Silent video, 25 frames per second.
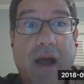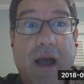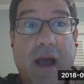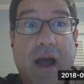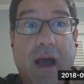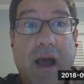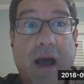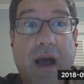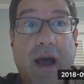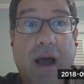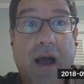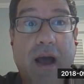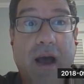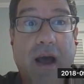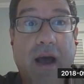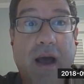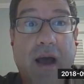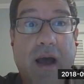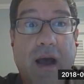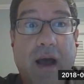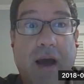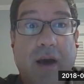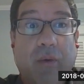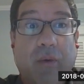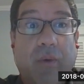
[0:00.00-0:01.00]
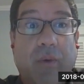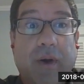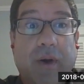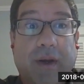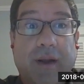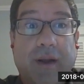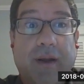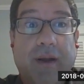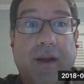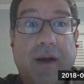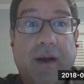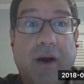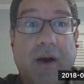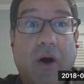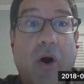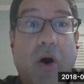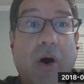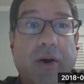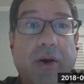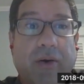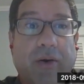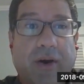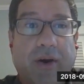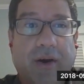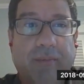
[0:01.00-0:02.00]
I work in an
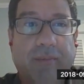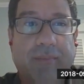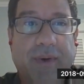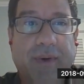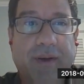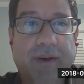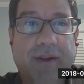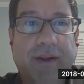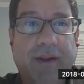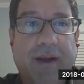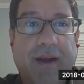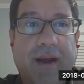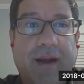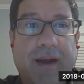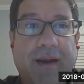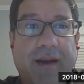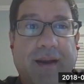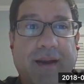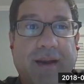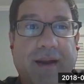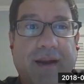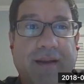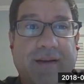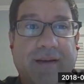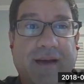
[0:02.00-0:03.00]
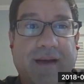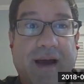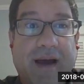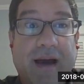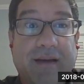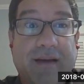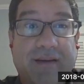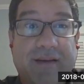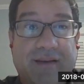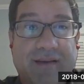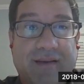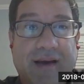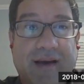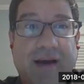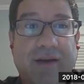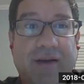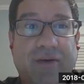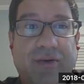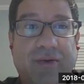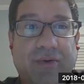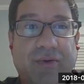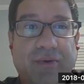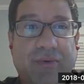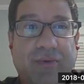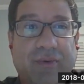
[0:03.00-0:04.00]
oil company, and then I decided
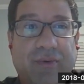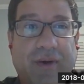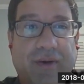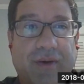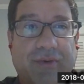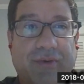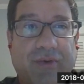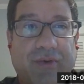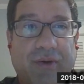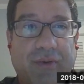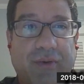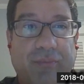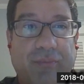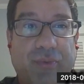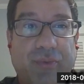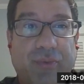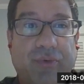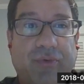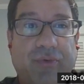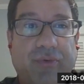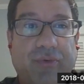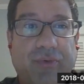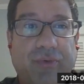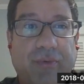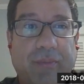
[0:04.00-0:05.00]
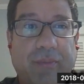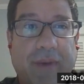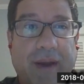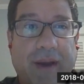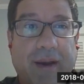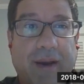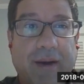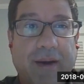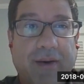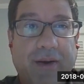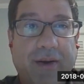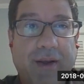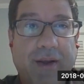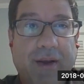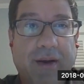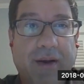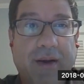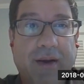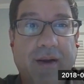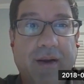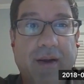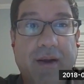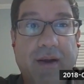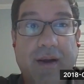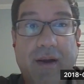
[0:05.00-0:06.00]
to actually pursue my
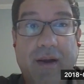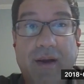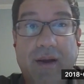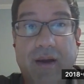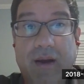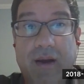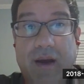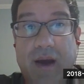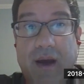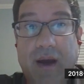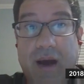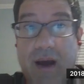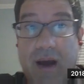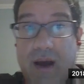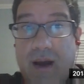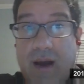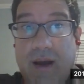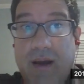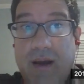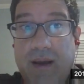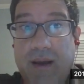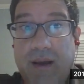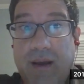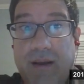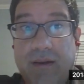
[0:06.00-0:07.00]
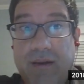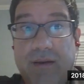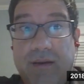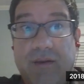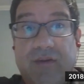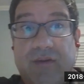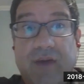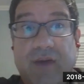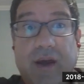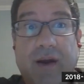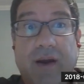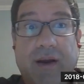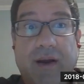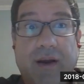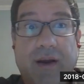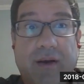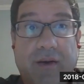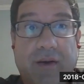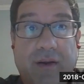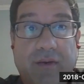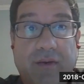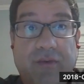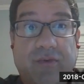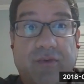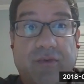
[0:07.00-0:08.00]
career in this area
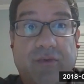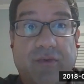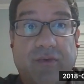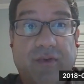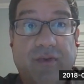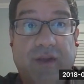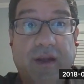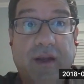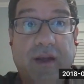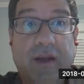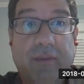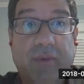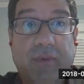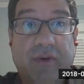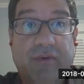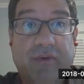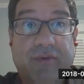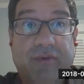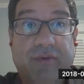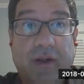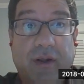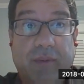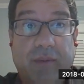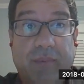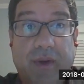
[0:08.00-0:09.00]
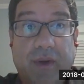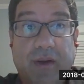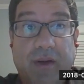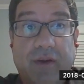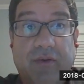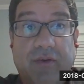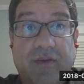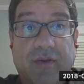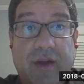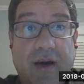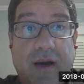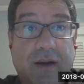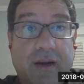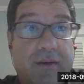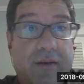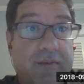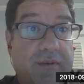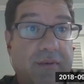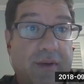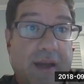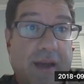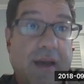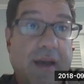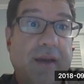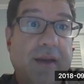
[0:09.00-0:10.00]
in sustainable development, and I start
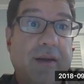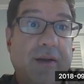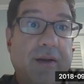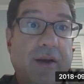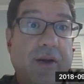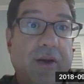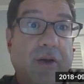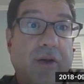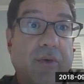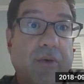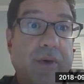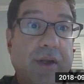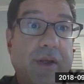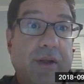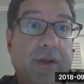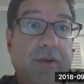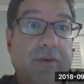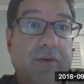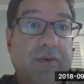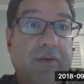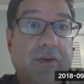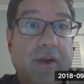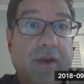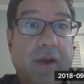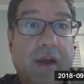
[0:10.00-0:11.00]
getting the degrees.